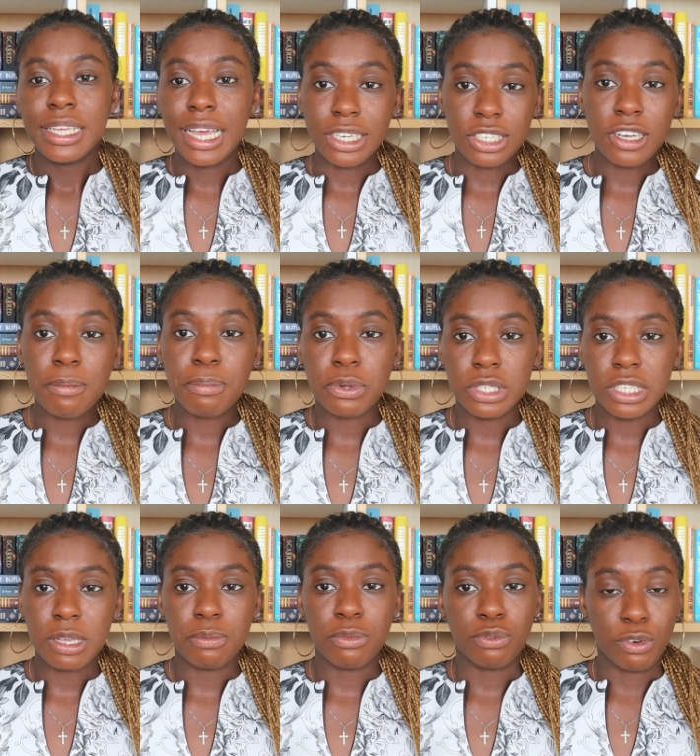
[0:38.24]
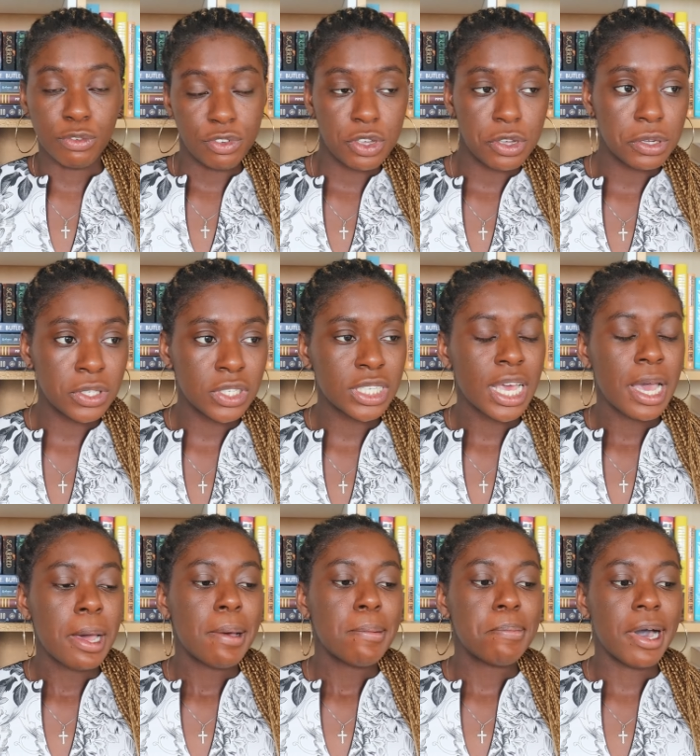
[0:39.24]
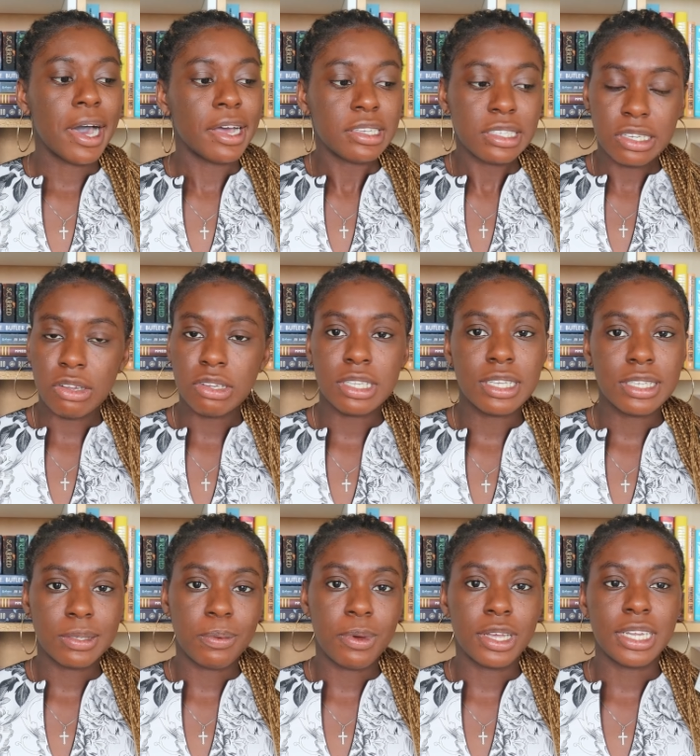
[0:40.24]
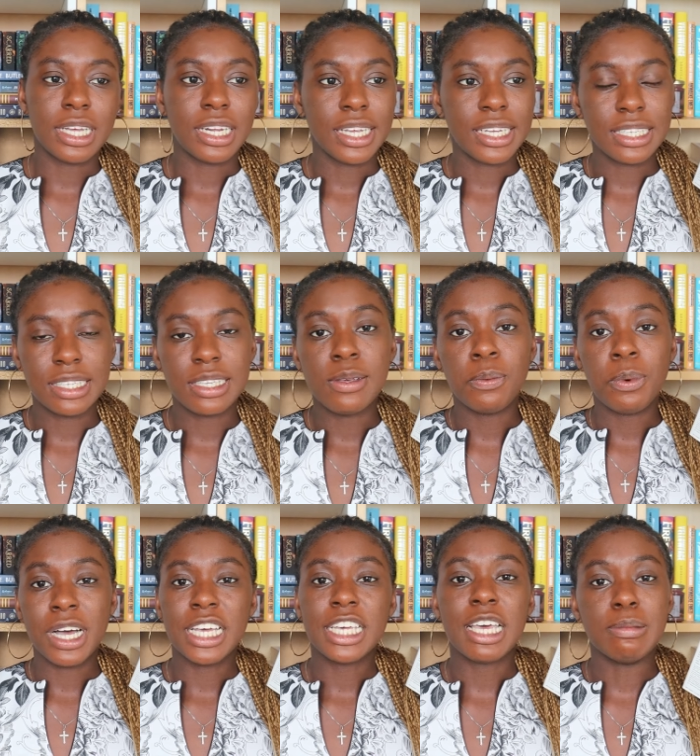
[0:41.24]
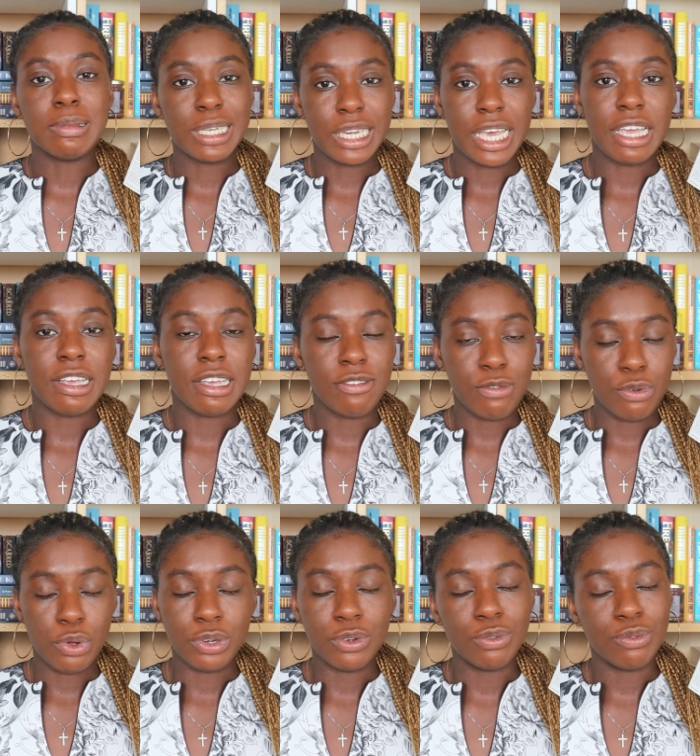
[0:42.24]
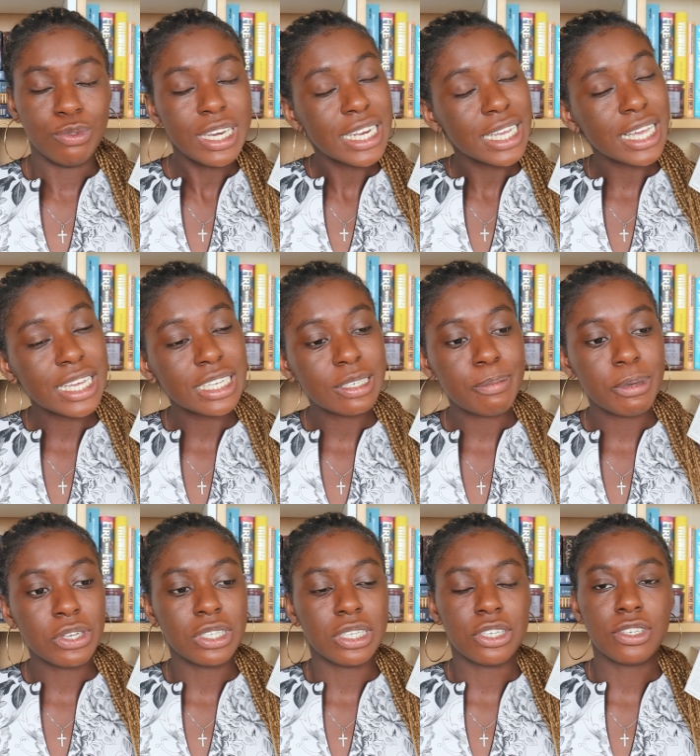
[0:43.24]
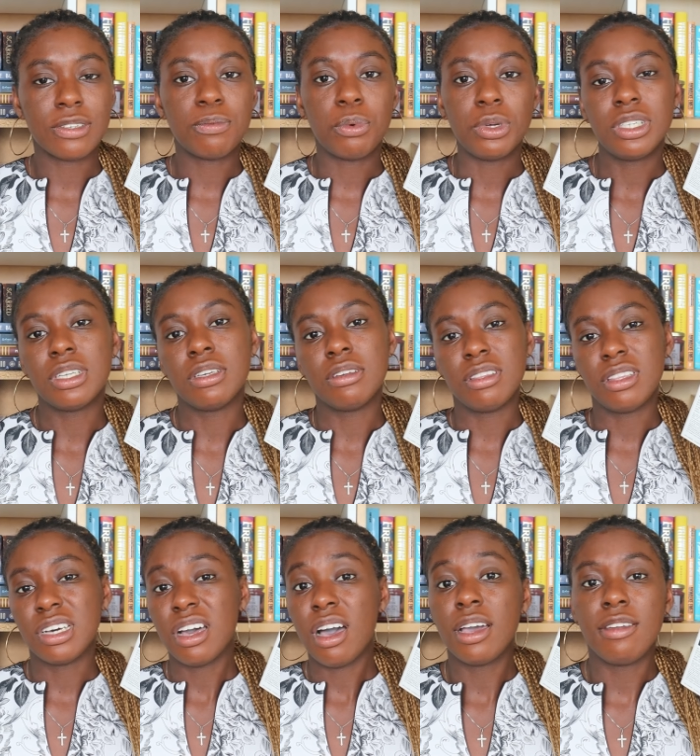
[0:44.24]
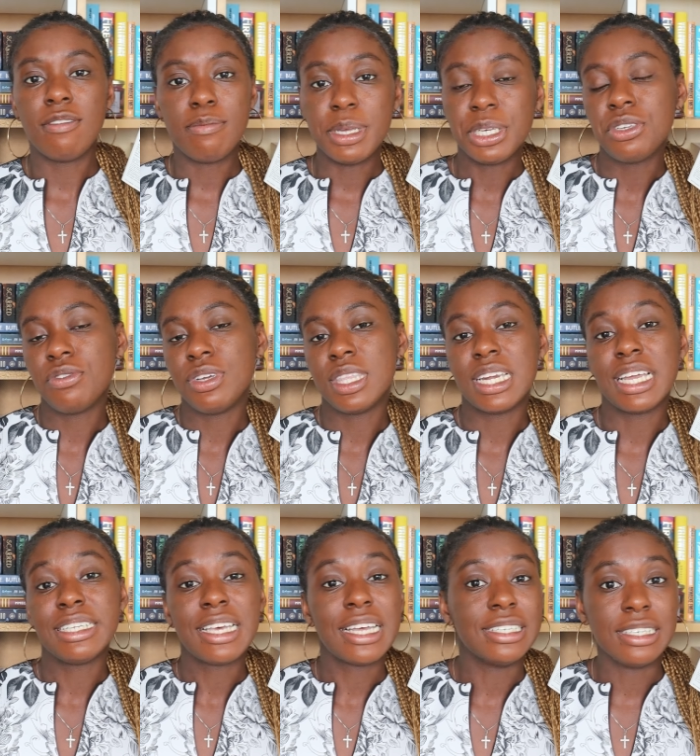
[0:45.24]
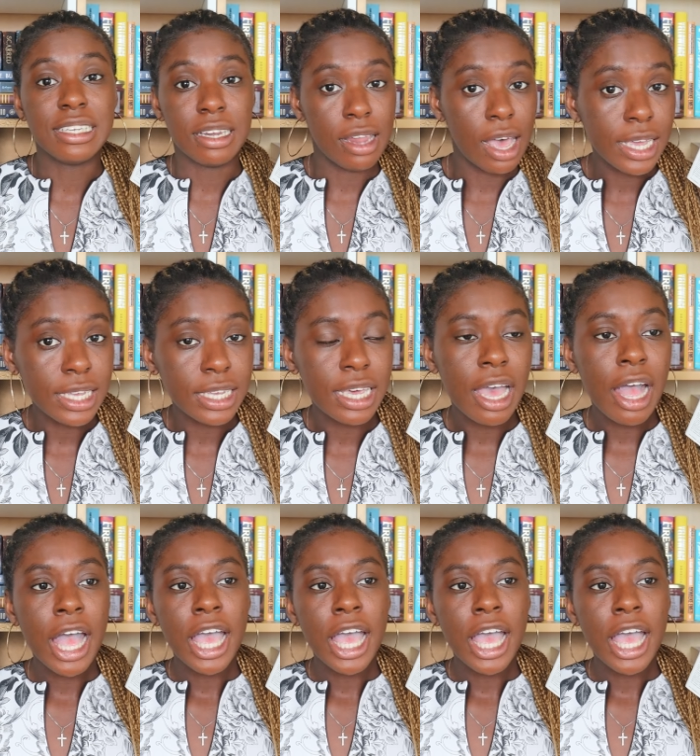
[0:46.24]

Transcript: catch up on some reviews but I started this one and I can see why I kept delaying on reading it because it just wasn't the kind of mystery that I tend to like.